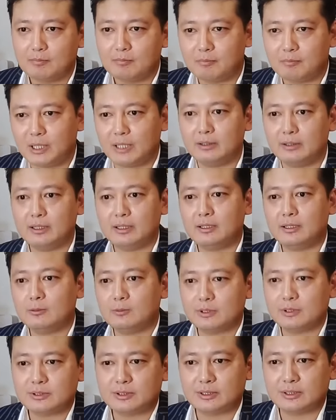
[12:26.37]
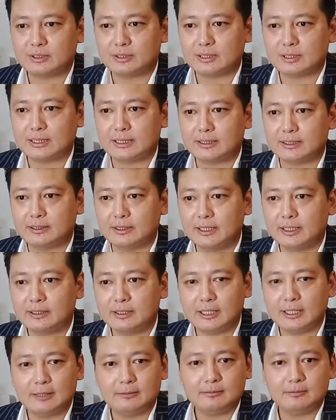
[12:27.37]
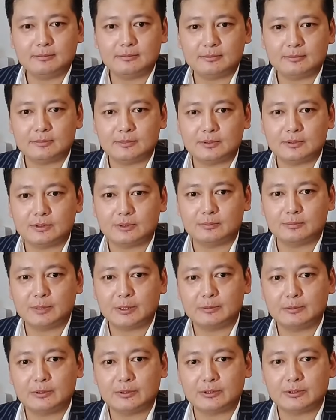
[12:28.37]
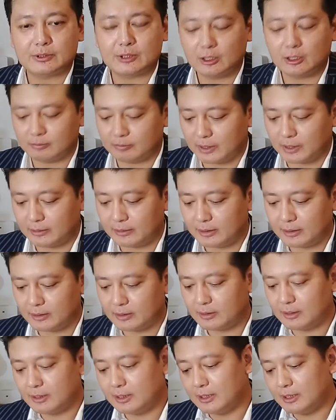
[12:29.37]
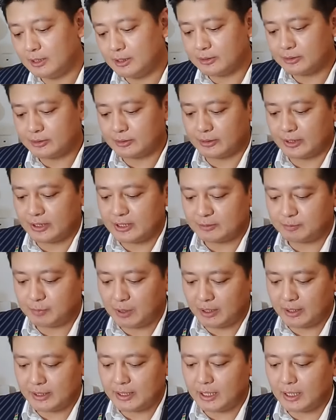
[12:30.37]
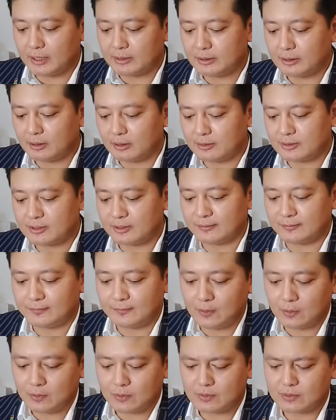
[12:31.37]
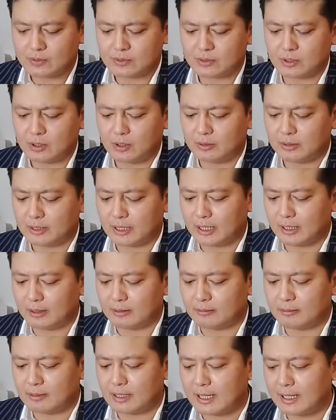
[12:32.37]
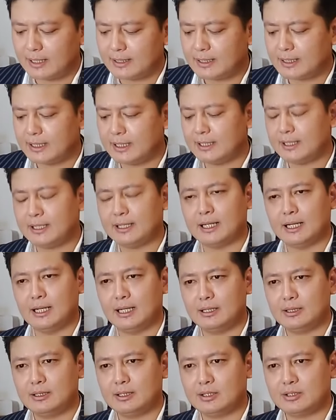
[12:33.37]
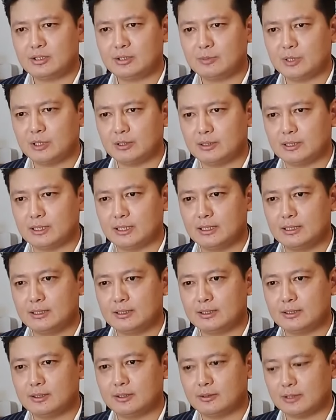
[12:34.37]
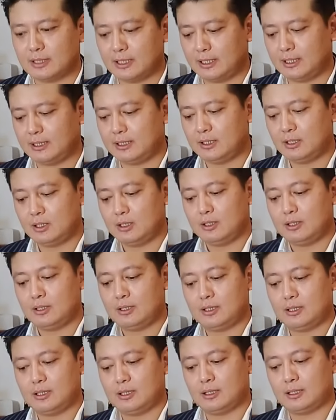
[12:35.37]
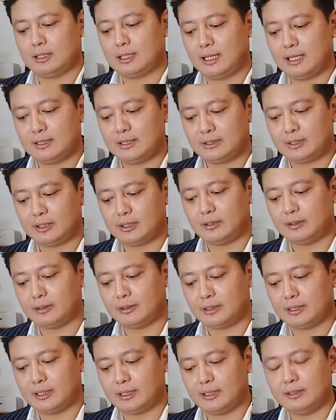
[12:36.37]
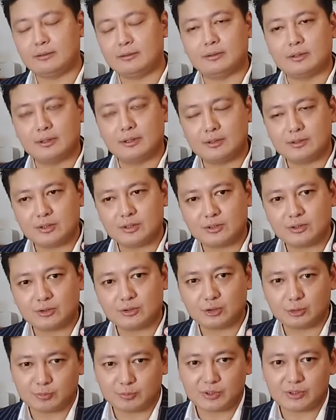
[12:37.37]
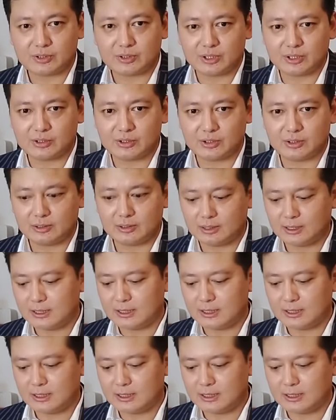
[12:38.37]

Periyar was his like a nickname, so people used to call him Periyar. So his party ideology focused on eradicating untouchabilities, okay, caste hierarchy, religious superstition,